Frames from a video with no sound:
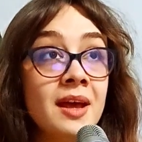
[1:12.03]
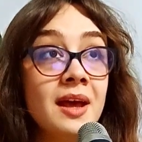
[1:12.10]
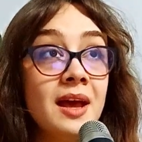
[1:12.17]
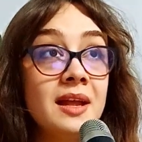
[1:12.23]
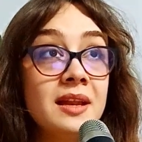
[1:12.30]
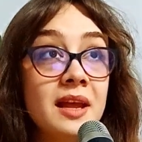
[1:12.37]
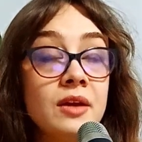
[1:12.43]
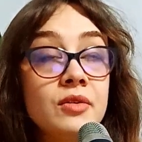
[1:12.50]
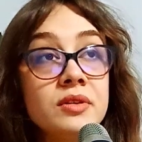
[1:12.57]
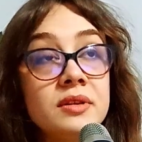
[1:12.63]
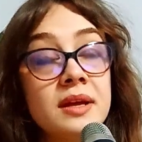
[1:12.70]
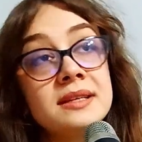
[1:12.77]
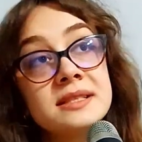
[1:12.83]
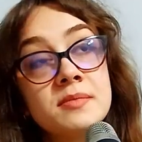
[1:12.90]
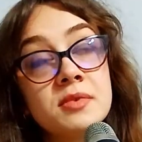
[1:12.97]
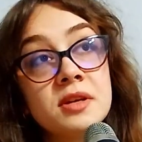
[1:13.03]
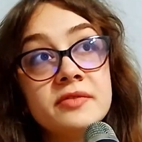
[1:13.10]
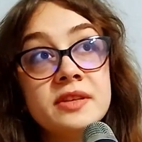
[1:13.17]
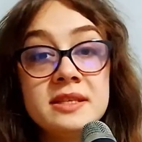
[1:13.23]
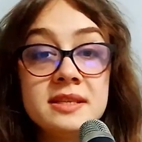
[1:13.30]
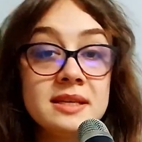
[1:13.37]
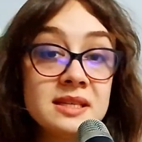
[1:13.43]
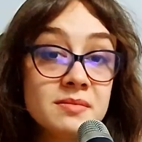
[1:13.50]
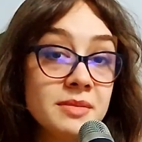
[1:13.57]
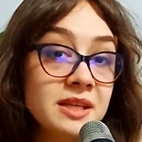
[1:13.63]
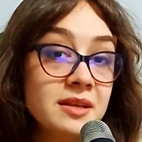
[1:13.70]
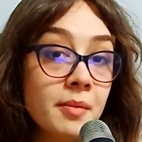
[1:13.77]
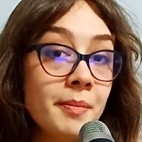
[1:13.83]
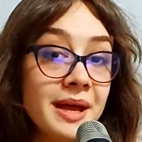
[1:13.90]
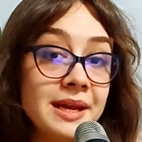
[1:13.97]
And a good example of this is
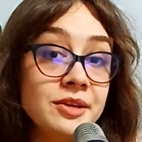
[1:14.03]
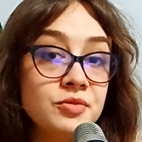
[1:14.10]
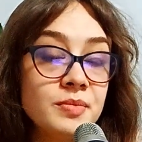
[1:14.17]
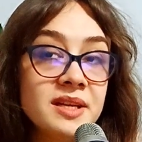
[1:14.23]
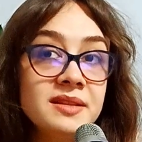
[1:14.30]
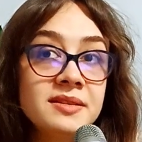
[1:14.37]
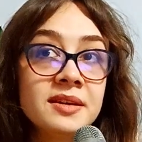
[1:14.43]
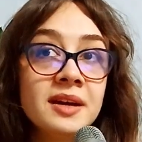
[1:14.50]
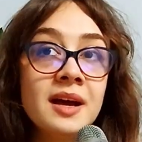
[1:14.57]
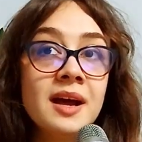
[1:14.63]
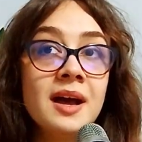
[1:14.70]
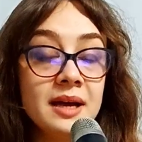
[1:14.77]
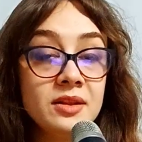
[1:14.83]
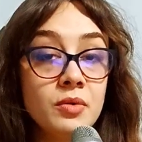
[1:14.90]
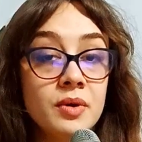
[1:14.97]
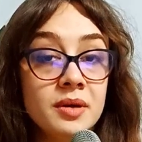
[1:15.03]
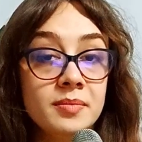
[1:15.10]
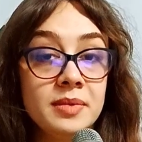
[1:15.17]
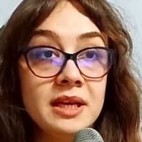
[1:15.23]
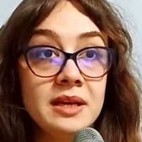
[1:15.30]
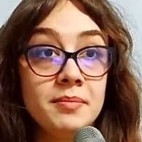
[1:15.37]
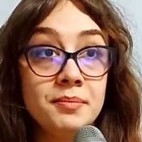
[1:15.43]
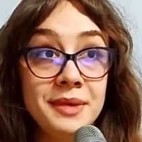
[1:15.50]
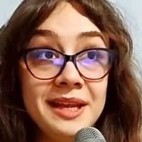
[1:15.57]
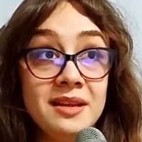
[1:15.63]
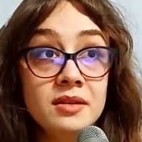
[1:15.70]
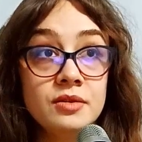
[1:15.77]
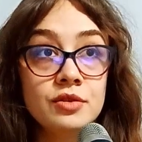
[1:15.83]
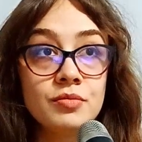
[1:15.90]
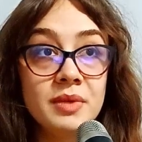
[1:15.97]
middle management. I don't want to be
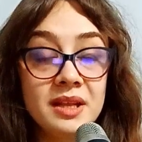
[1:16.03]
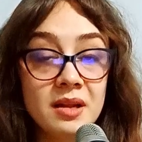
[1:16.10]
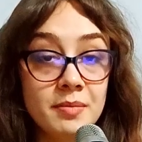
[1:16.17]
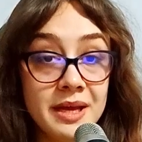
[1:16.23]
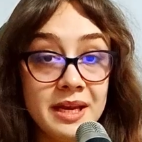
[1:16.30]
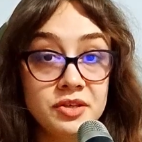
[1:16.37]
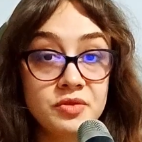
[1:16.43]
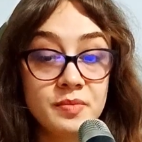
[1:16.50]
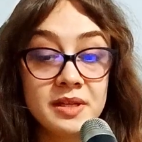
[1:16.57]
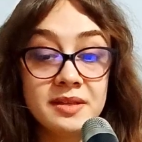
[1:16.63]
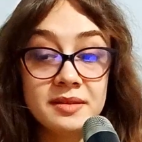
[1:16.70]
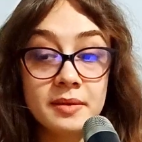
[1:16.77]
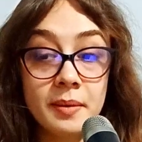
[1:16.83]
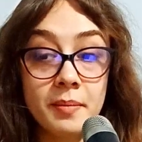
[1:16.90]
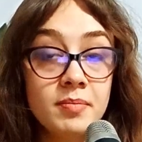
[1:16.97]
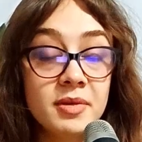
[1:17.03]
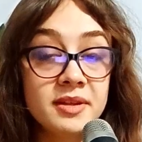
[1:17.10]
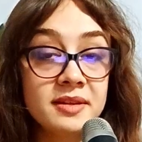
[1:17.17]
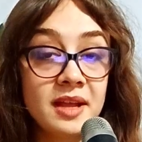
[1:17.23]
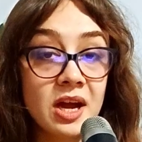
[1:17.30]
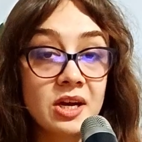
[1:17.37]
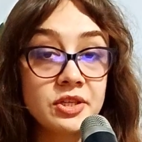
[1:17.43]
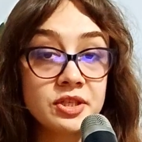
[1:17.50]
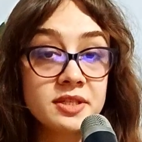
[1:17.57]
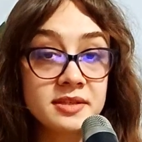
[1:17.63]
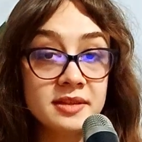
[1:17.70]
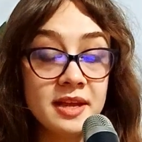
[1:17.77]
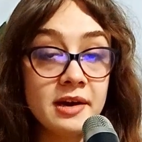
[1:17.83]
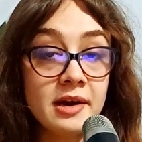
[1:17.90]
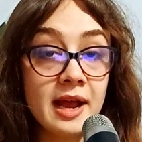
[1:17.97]
mean to middle management, but they are
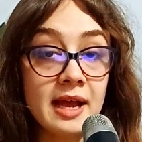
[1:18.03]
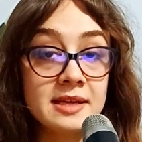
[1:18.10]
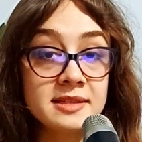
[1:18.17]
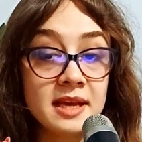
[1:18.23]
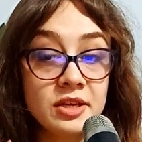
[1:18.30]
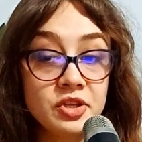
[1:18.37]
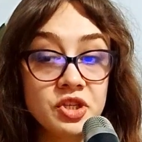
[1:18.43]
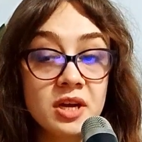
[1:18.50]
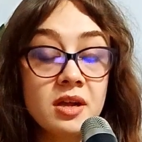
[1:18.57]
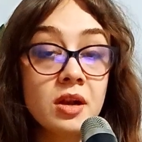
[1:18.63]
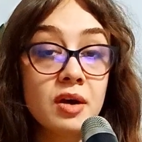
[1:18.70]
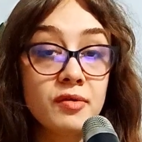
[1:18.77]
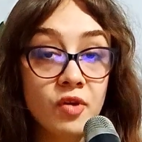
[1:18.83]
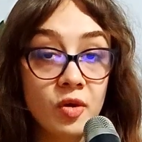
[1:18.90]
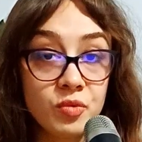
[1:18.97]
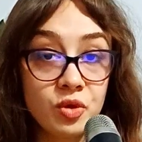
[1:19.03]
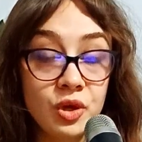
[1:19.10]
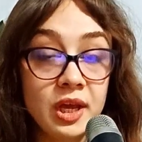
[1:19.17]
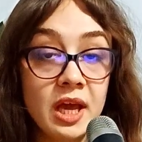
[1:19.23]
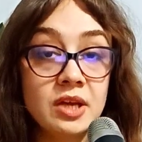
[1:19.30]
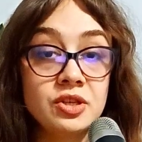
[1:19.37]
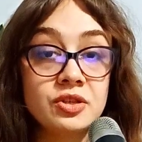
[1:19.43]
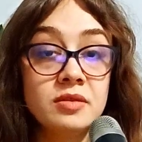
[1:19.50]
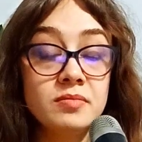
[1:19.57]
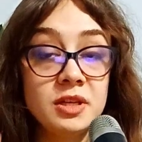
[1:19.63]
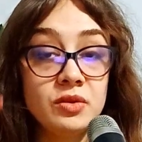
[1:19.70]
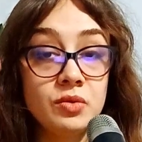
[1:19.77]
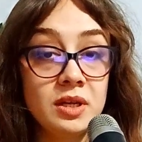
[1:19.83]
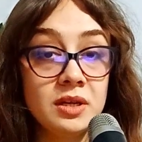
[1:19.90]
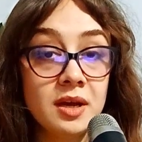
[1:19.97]
just there as a channel of communication
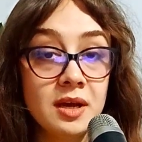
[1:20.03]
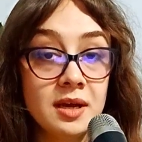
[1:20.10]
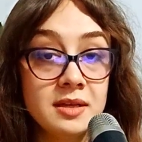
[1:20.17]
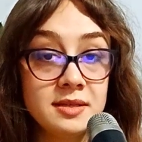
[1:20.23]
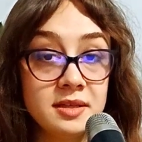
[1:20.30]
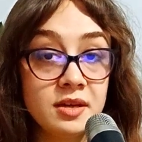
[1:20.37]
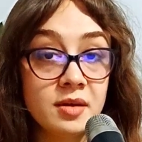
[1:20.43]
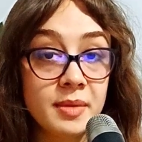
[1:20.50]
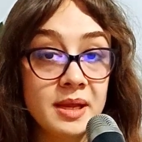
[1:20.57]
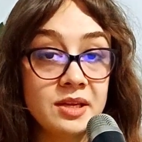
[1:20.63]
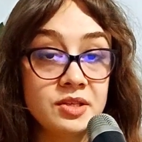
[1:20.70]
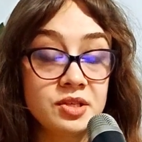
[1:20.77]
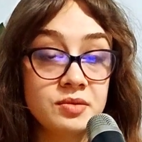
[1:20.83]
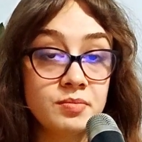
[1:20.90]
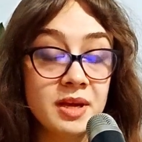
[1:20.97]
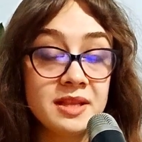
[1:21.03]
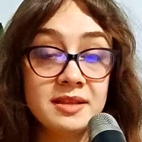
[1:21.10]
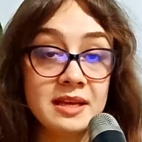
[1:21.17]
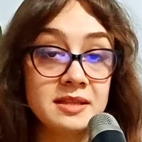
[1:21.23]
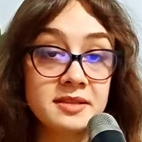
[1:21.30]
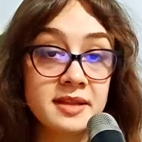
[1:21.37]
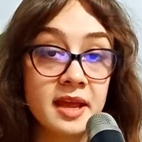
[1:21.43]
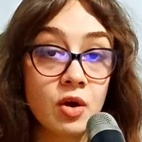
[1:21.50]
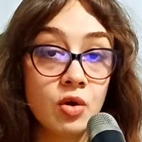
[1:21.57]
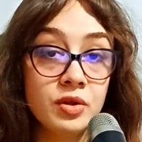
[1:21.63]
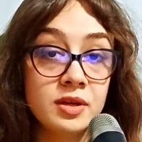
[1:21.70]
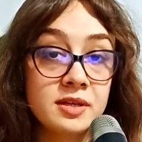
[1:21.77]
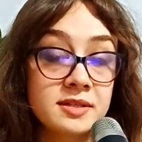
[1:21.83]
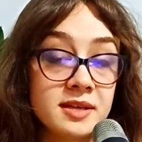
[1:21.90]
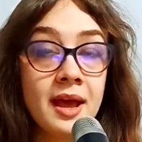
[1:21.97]
between senior management and
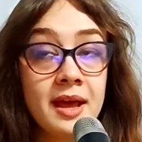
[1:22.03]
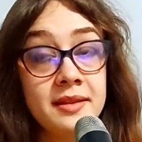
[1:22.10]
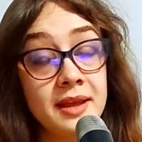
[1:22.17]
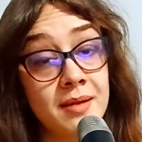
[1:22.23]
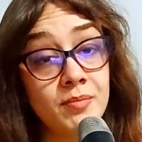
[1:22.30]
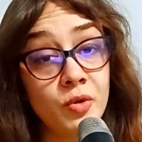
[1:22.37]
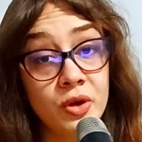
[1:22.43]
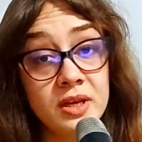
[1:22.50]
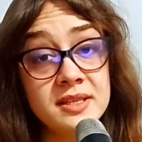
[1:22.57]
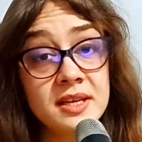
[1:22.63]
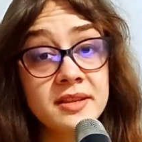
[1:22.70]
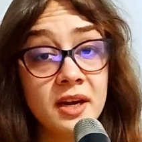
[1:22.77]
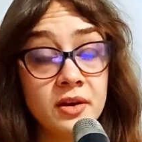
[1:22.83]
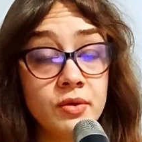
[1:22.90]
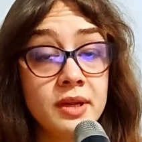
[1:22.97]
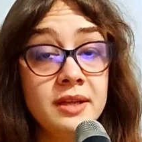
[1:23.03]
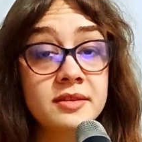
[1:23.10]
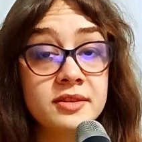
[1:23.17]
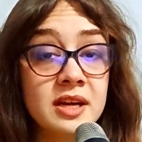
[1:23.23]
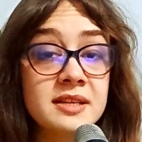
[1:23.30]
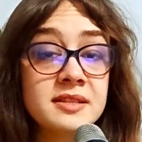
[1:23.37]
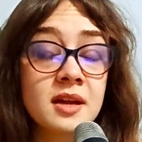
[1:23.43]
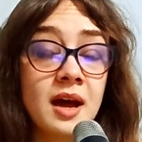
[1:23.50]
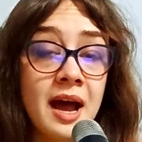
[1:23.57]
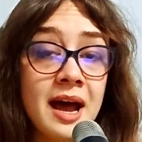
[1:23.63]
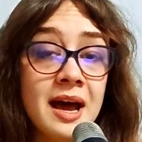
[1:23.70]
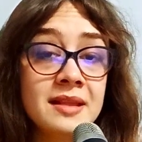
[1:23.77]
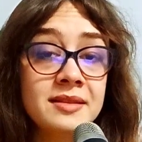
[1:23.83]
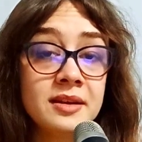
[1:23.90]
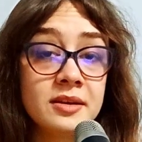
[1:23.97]
stakeholders and the employees that are doing the task
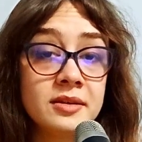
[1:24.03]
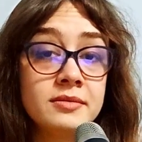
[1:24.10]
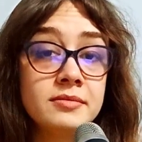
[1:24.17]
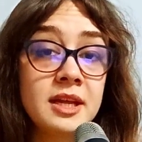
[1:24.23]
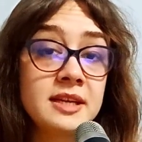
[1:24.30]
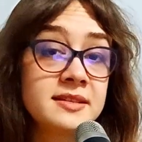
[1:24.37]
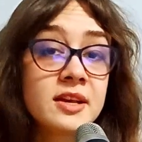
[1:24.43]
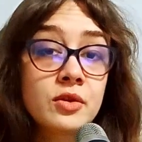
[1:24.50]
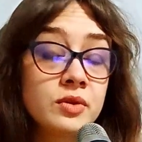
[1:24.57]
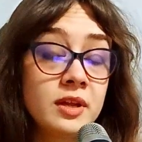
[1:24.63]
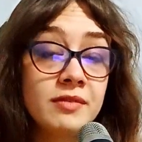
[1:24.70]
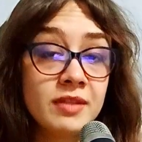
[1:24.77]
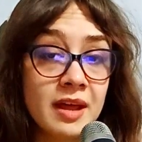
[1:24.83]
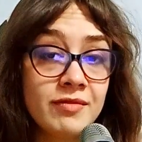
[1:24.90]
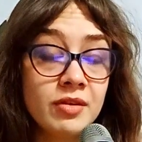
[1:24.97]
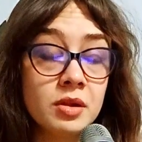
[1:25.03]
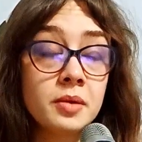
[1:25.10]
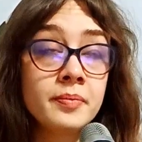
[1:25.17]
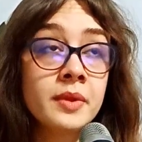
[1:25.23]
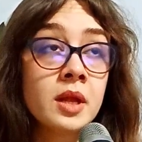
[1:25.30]
at an executive level.